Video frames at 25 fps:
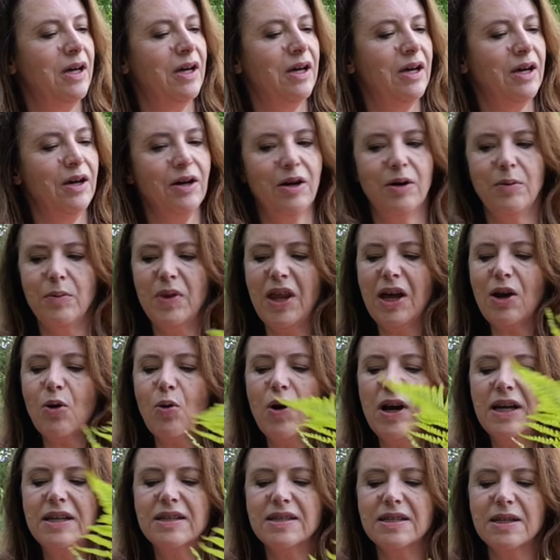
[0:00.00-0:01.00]
They're
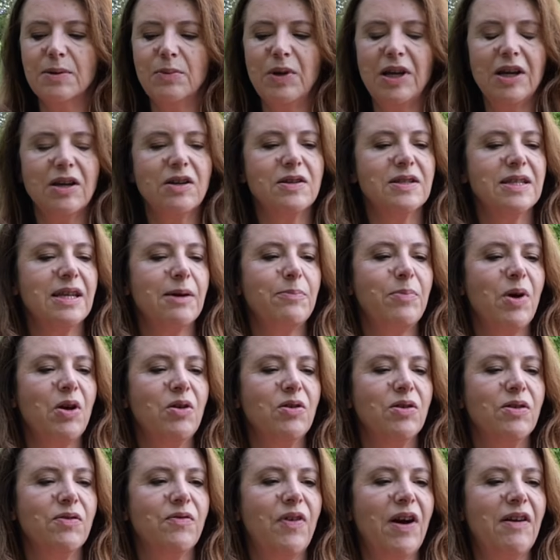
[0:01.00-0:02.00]
quite similar because they're
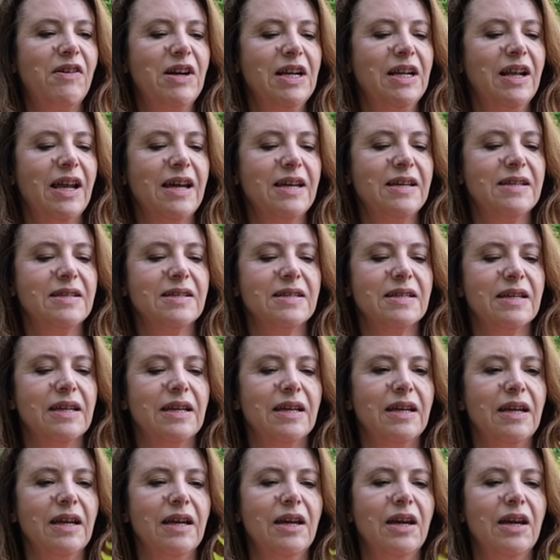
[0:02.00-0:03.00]
both very lacy,